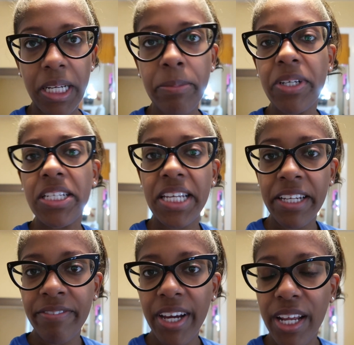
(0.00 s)
I'm gonna
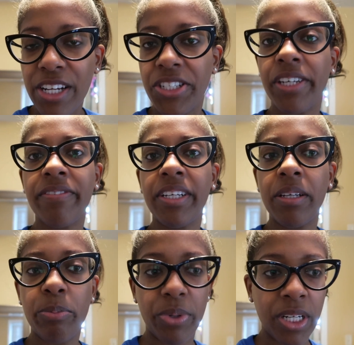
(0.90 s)
take advantage of it
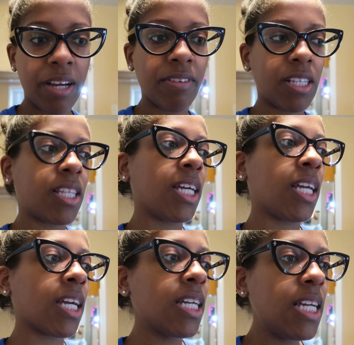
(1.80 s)
and print
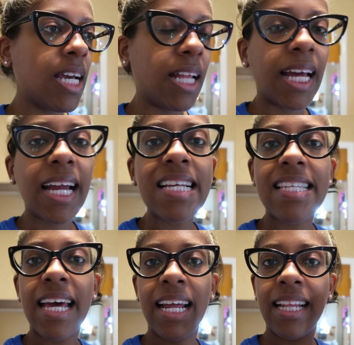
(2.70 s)
everything and like I
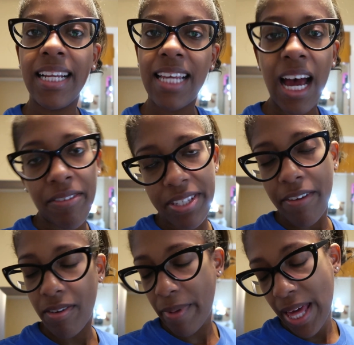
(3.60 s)
said I like to have
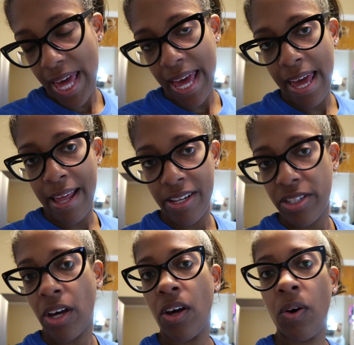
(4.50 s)
stuff in my hand
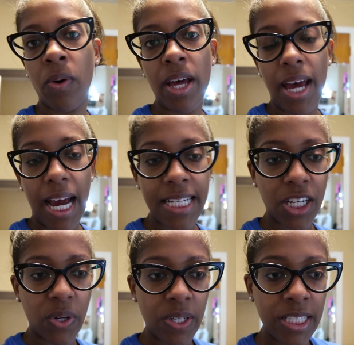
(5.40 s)
so I
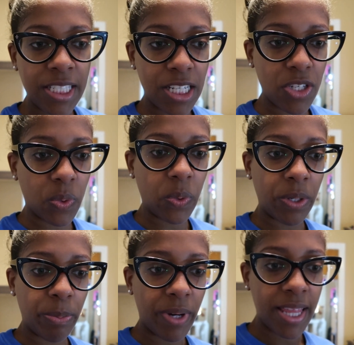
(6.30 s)
did go to the school
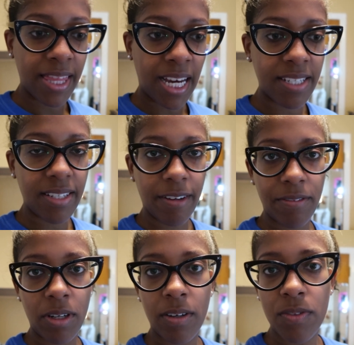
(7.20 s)
and print that stuff
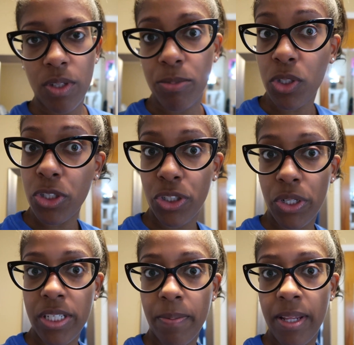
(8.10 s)
off so I'm just gonna show
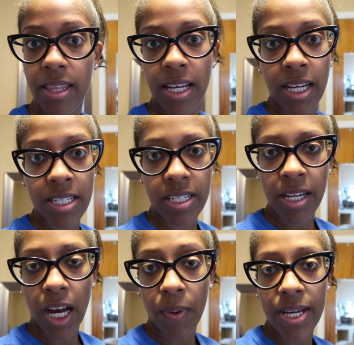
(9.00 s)
you some of the things
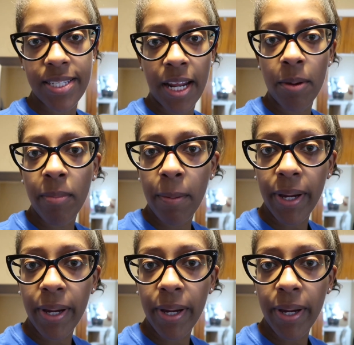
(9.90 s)
and how I set up my